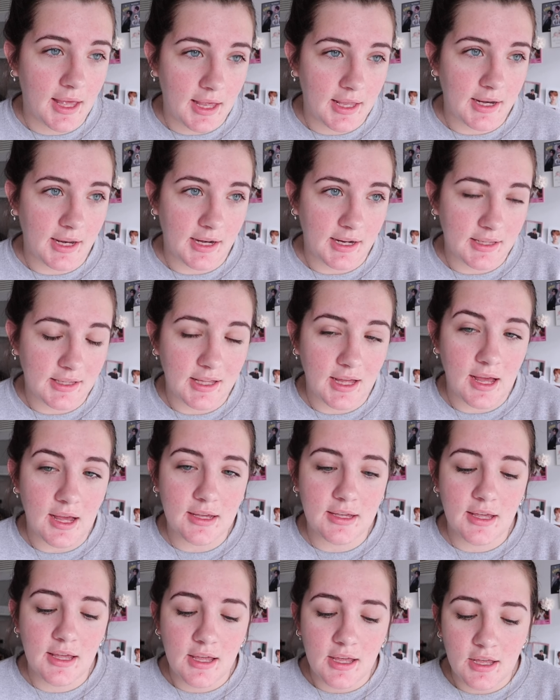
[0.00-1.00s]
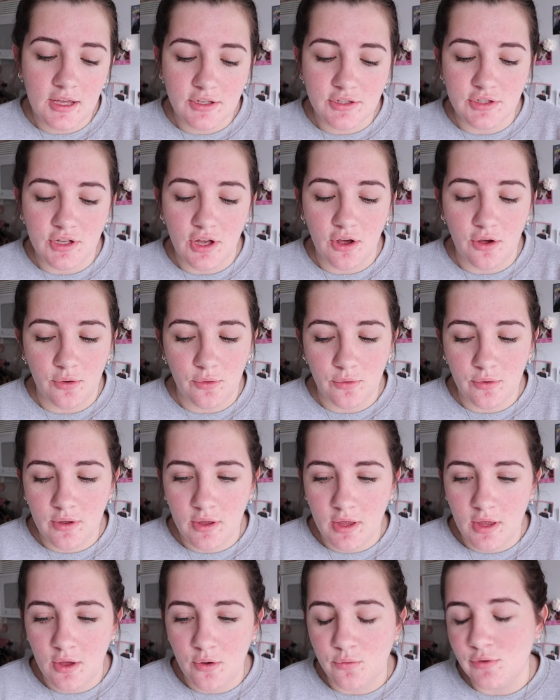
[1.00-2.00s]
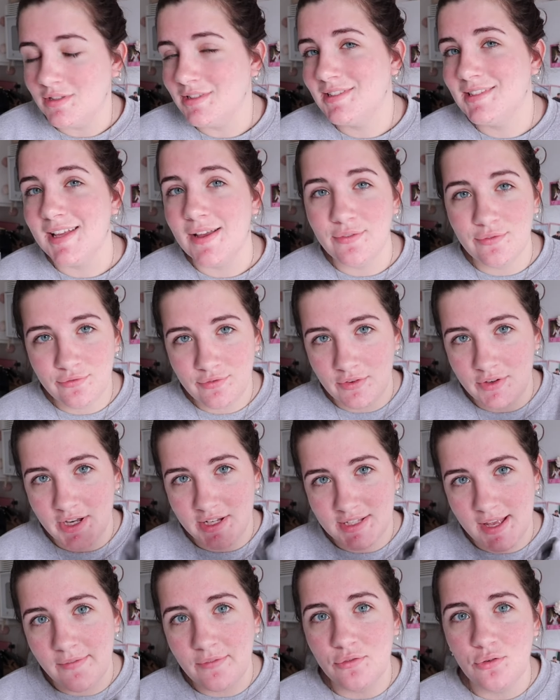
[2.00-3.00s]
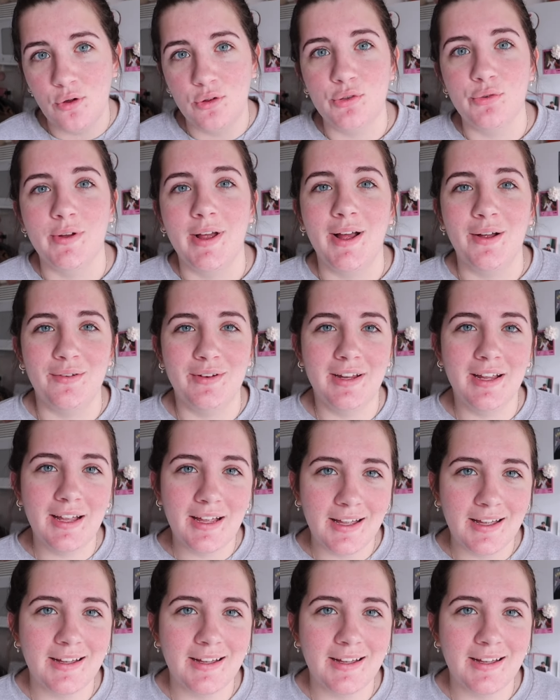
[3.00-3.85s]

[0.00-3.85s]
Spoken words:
at 8 o'clock, so when 7:57 rolled around,